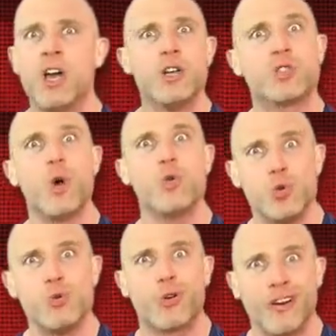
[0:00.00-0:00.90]
so
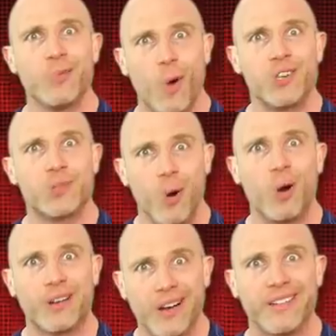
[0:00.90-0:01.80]
you can watch more
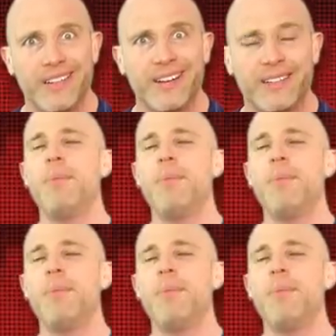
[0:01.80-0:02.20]
content.